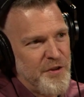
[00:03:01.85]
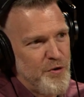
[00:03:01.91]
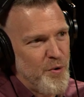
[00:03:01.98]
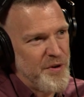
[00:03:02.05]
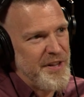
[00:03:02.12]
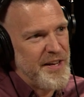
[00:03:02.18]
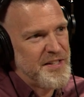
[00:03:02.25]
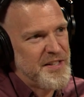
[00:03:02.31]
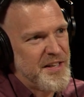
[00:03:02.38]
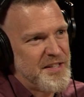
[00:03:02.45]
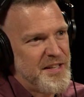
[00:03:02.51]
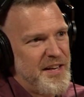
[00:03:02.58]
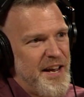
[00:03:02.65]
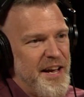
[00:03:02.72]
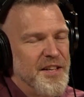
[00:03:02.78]
during that
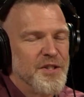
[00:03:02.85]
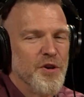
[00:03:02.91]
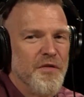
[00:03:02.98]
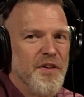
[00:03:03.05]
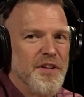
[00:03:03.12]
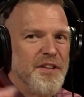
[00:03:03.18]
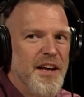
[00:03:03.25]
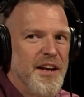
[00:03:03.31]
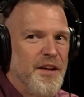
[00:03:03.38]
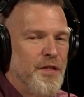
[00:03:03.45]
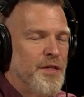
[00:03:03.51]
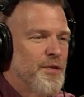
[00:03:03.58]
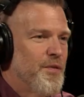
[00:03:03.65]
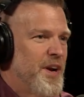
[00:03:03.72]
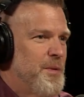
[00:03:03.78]
60 days. So if you did
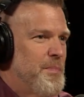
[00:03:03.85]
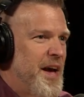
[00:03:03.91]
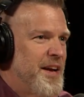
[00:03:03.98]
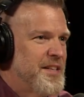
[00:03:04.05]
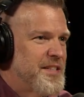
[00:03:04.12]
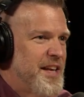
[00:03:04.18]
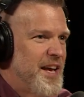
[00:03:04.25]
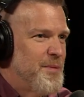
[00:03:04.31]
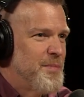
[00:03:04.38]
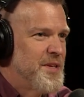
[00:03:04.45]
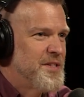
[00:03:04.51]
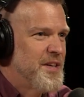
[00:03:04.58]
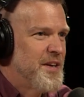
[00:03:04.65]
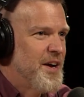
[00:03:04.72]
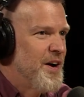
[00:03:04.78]
it three bank
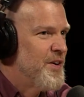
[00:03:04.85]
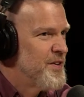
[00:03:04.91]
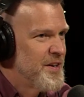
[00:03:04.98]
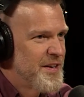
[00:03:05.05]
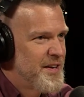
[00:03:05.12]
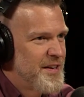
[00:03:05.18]
statements ago,